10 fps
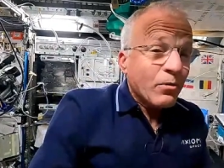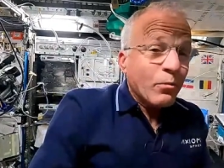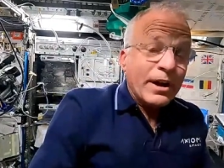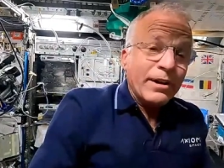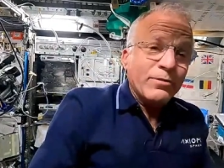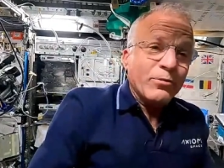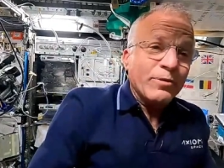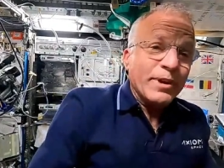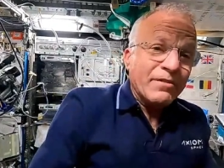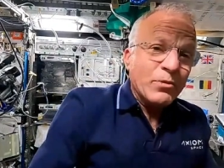Well,
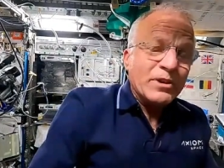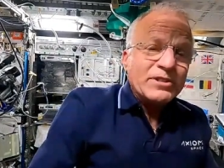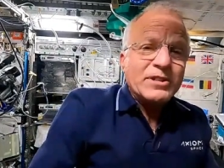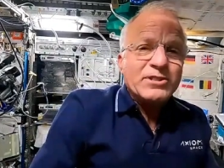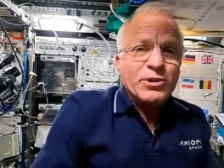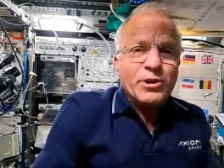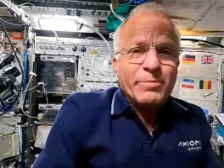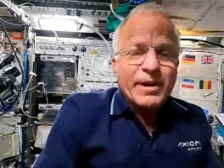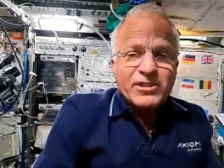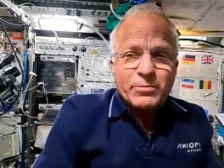everyone's concerned
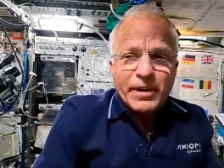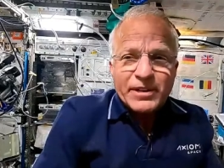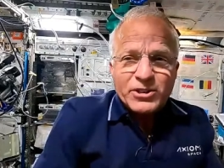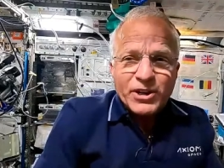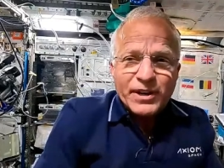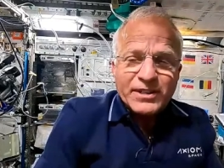about space junk.